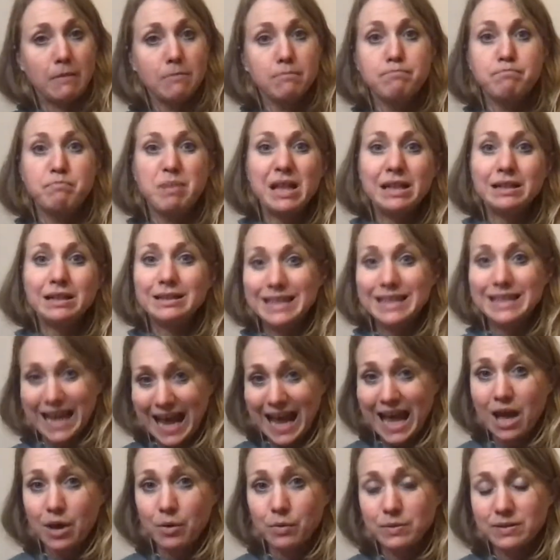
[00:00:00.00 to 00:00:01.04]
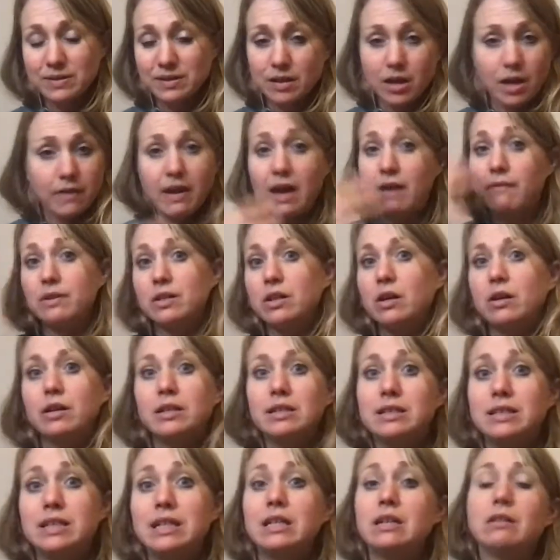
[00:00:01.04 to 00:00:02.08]
build a house and I have
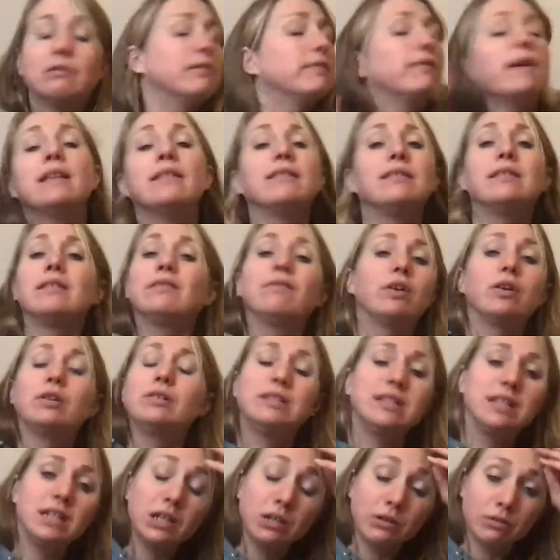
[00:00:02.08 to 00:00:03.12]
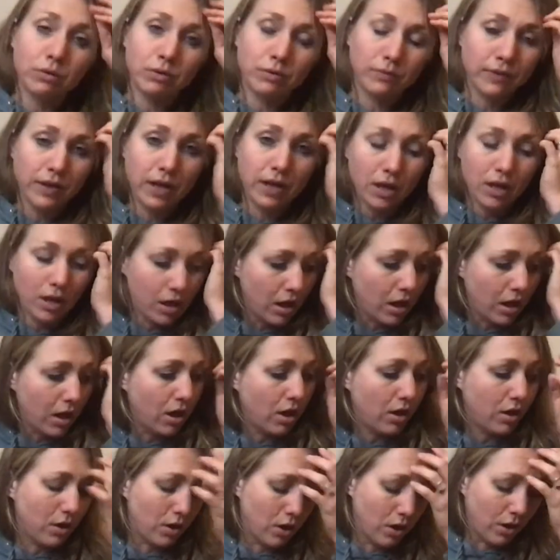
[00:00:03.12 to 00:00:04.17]
a fancy idea
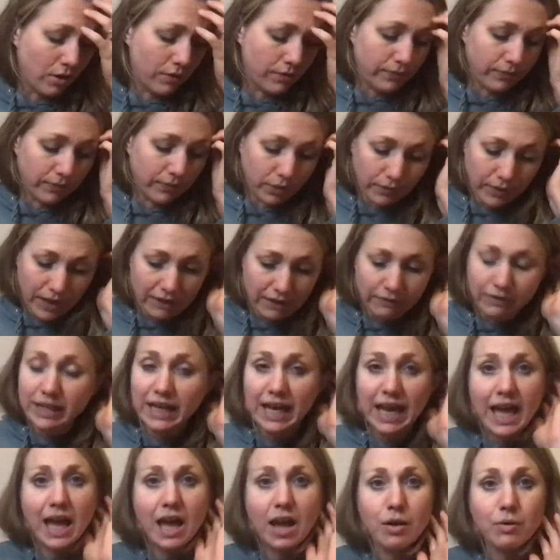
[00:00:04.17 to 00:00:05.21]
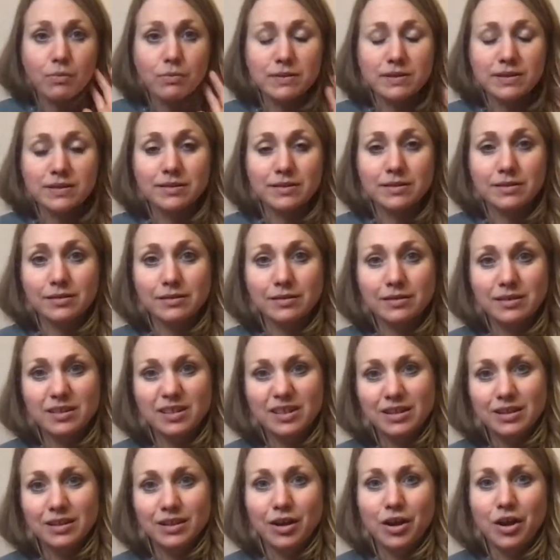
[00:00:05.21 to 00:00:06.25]
of having a house,
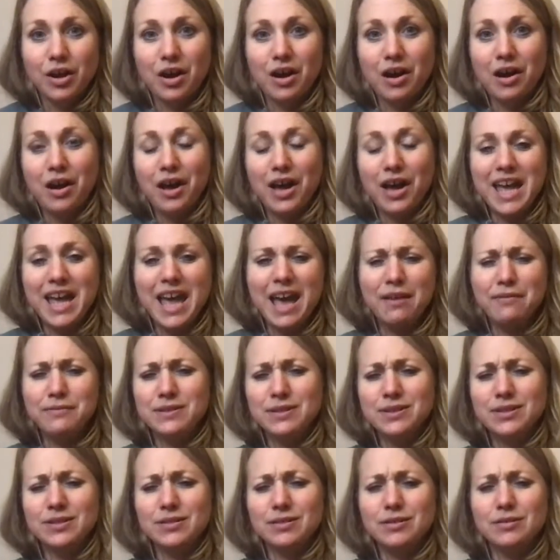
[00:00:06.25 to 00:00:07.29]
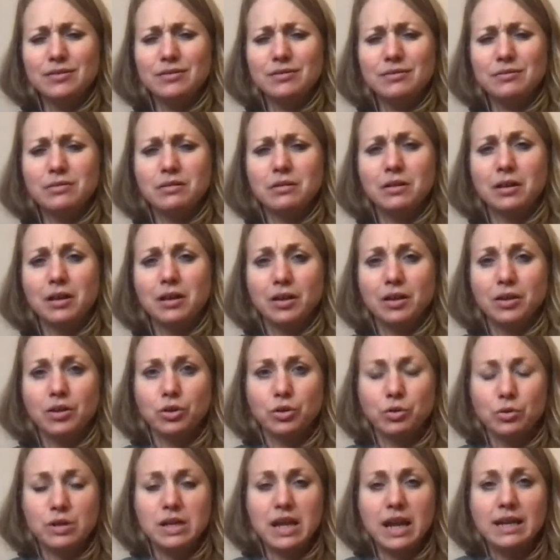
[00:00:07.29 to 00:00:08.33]
I have to
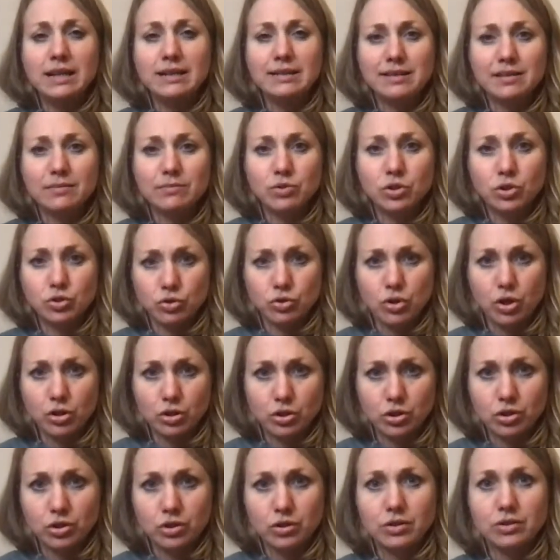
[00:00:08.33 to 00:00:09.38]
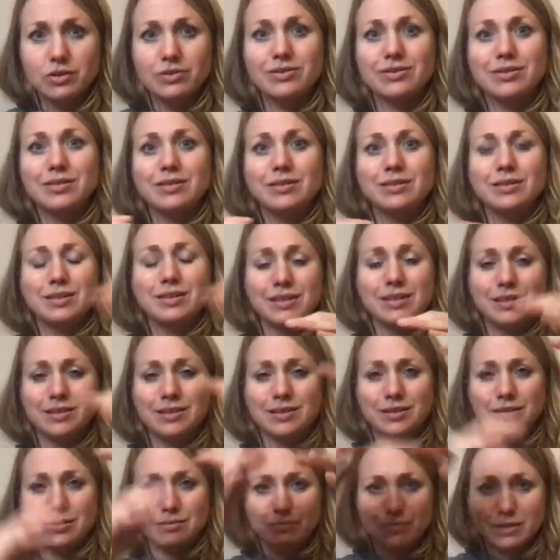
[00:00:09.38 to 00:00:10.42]
create some structures and
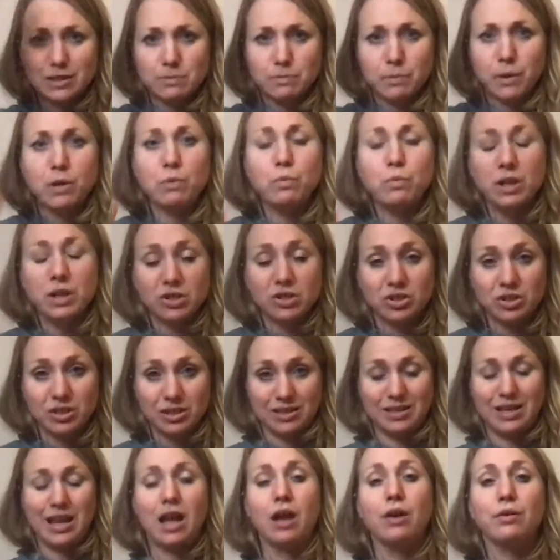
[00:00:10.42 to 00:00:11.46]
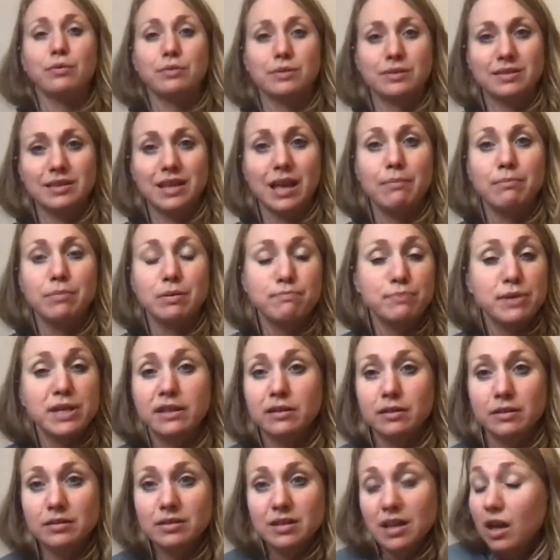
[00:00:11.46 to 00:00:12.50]
systems by which this house can be
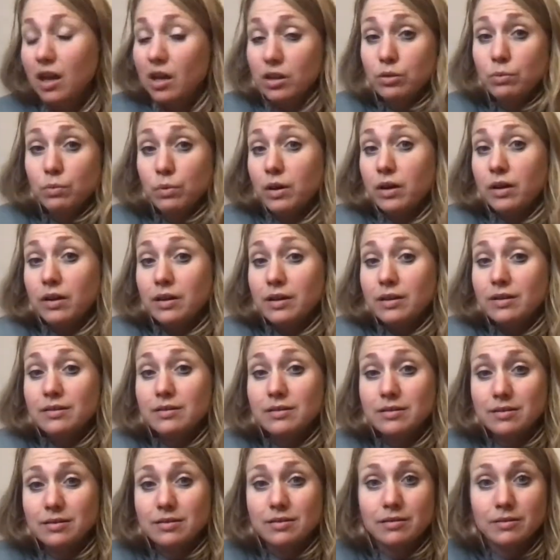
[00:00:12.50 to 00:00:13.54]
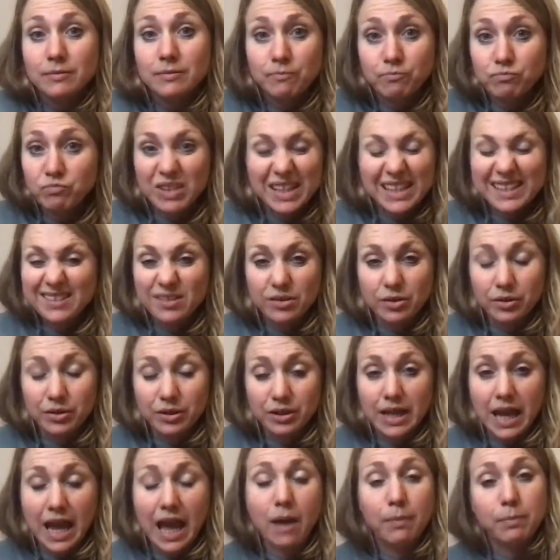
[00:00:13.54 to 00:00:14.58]
built. Otherwise, it's not going
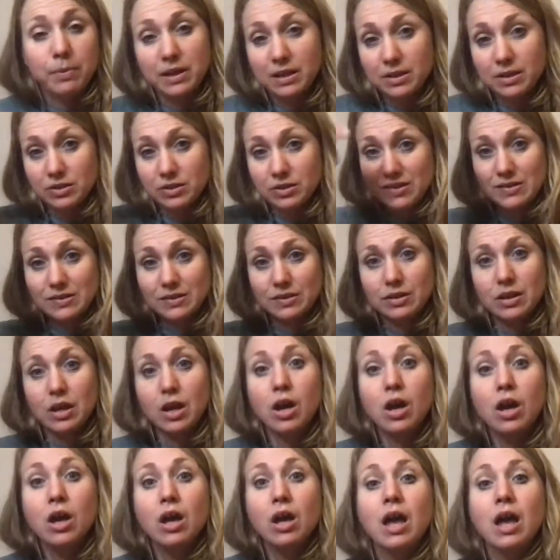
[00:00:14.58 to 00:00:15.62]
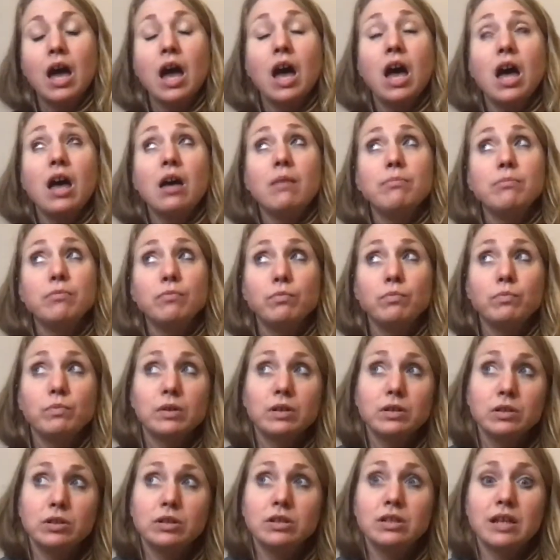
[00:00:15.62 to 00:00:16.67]
to happen. It's just going
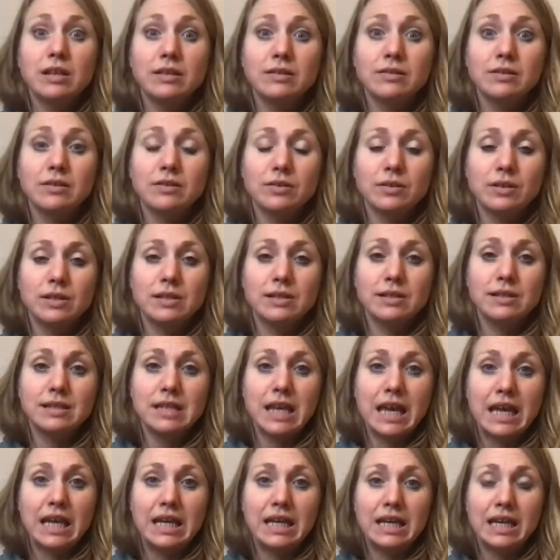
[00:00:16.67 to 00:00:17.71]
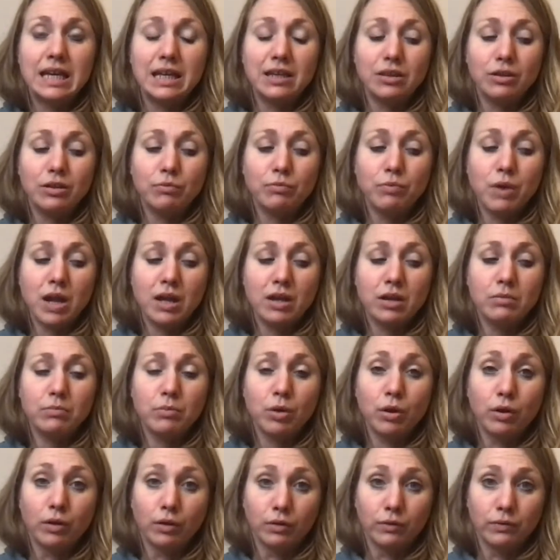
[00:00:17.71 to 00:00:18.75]
to stay in the realm
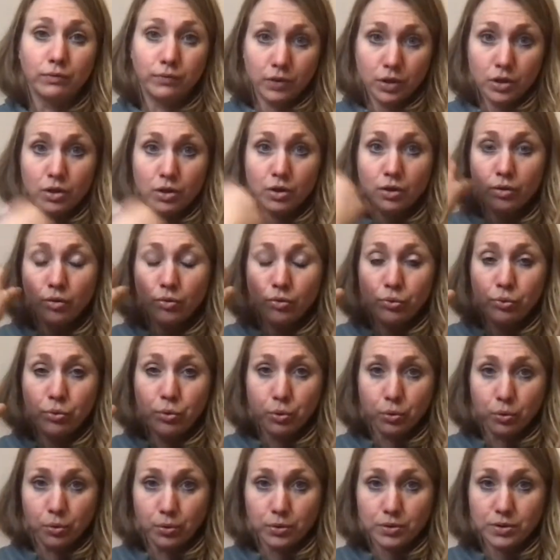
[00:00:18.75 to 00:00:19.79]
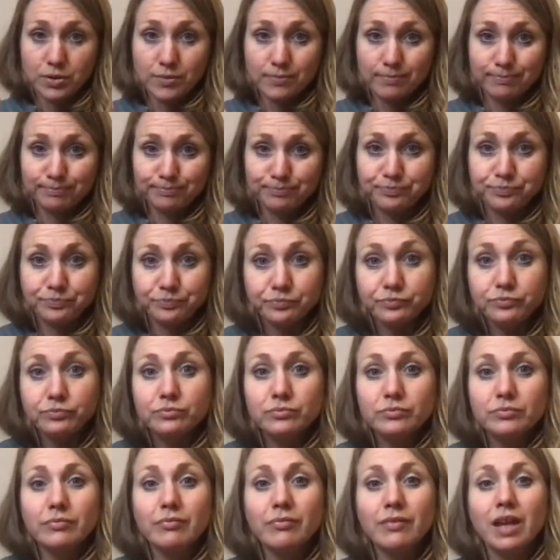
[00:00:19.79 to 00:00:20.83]
of thought.
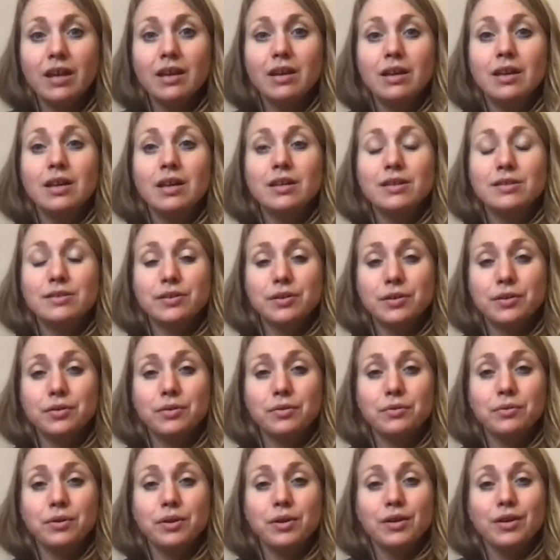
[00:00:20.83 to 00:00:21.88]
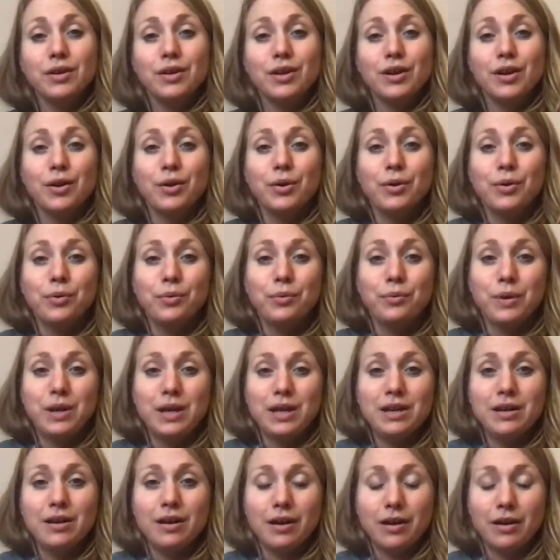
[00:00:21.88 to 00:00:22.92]
So
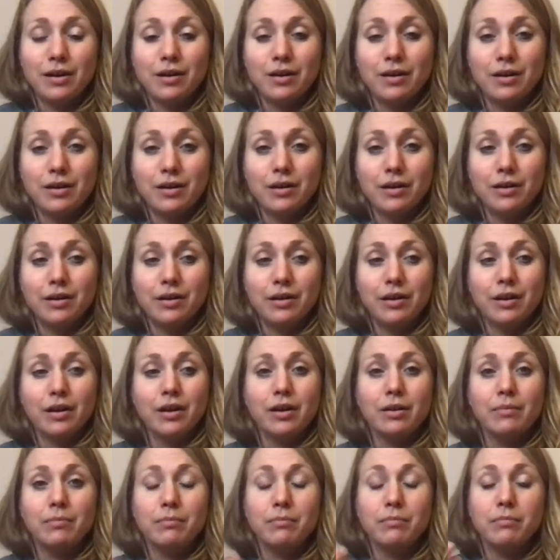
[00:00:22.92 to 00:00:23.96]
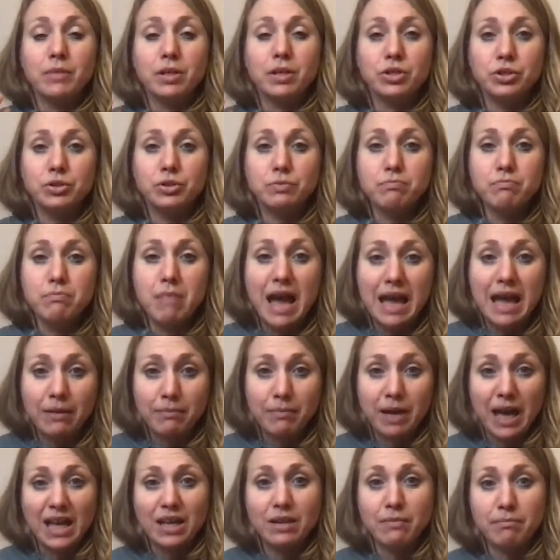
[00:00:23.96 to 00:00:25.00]
we are
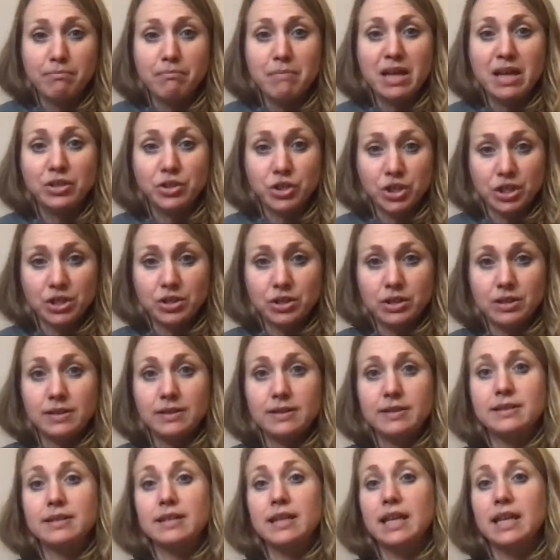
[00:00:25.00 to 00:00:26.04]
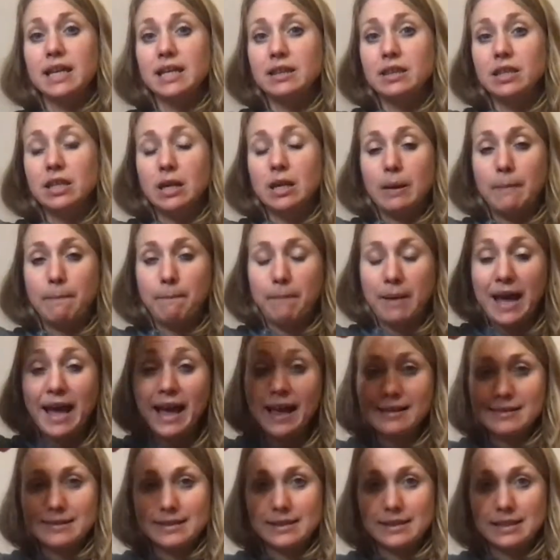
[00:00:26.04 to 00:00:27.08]
magicians in the
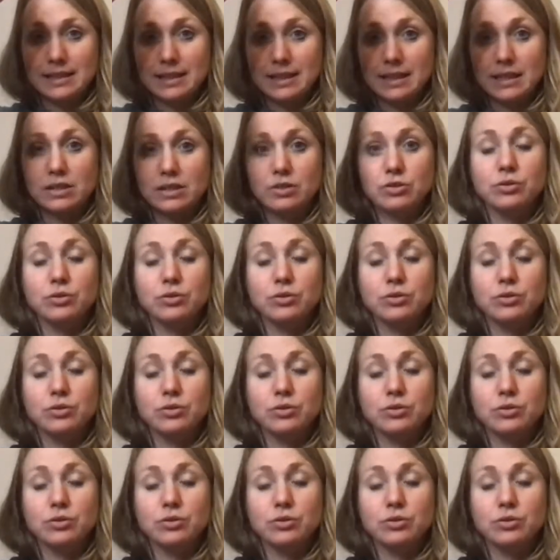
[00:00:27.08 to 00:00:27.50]
capacity to